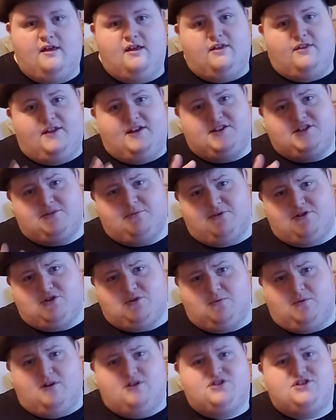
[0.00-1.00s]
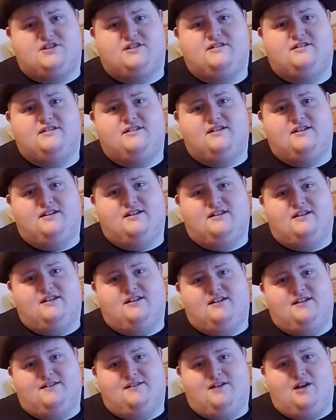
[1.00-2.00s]
Thank you so much for watching.
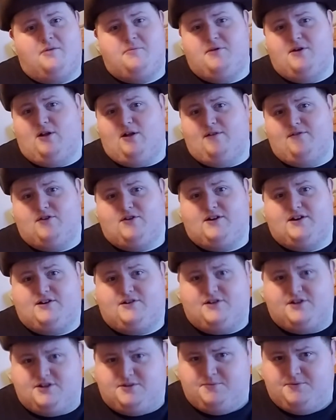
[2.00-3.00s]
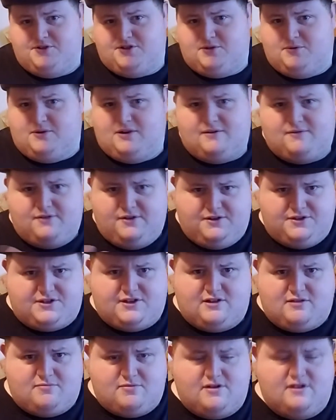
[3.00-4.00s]
I hope you all have a great Christmas or whatever you
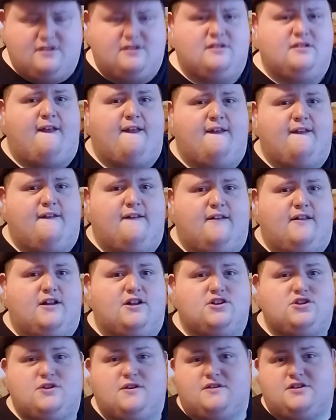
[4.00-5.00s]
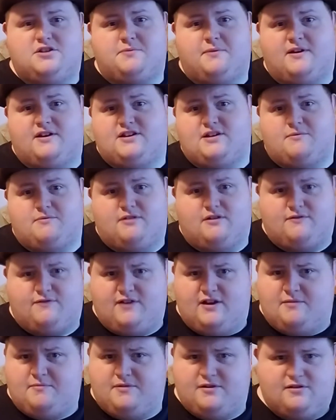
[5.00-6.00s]
celebrate. Enjoy spending time with your
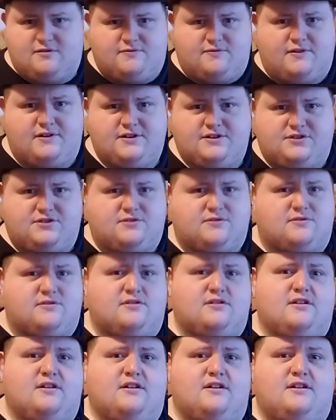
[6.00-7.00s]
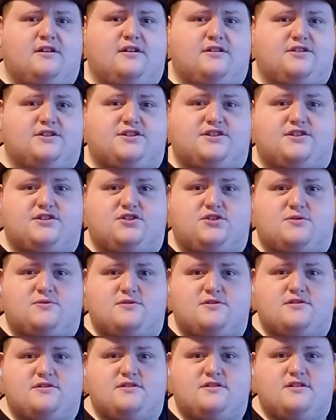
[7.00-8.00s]
family or friends, or just
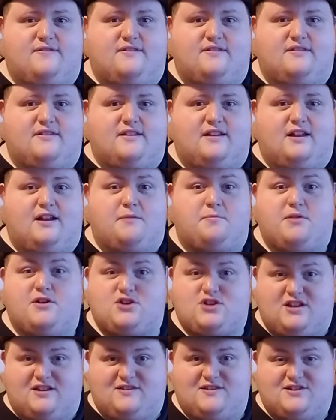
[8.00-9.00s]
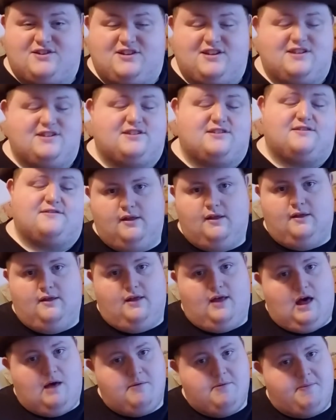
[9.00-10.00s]
enjoy and appreciate the season.
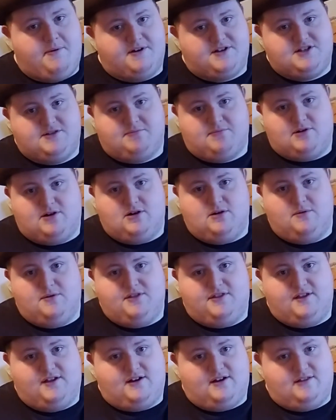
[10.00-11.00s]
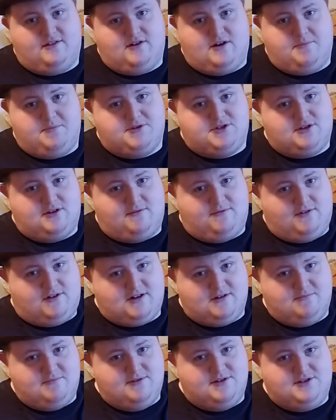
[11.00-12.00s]
I'll be back tomorrow with yet another episode of
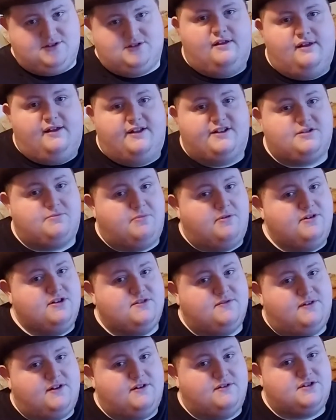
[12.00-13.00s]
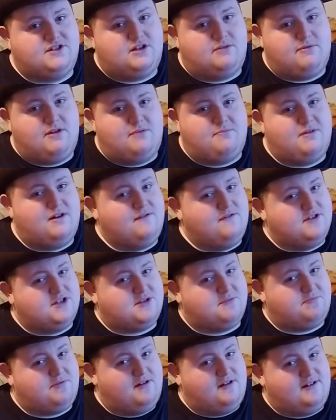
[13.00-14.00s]
Larkmas, and tomorrow's video is going to be a bit of a
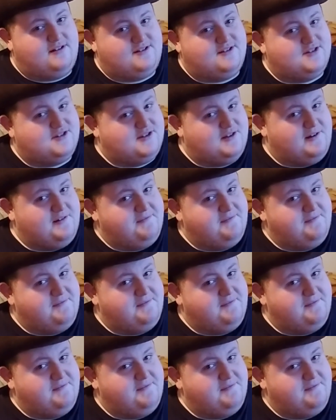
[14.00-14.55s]
surprise, so